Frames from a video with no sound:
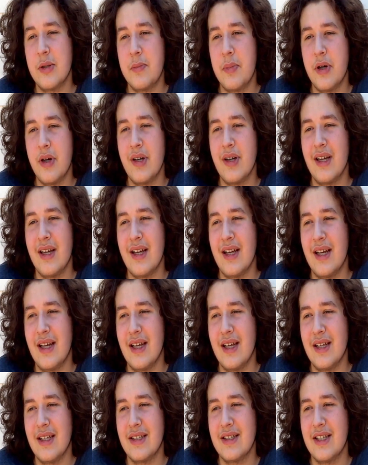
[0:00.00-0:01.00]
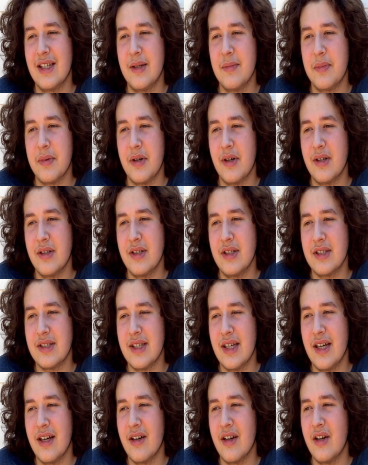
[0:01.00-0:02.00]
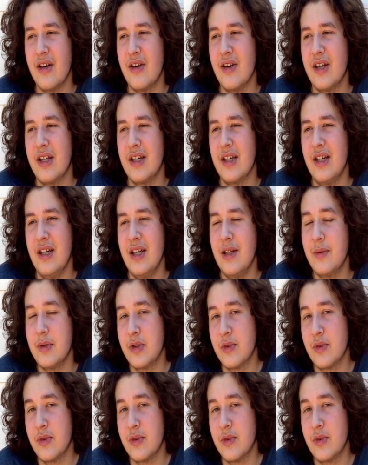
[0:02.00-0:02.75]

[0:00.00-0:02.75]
put a tip on this arrow, and it was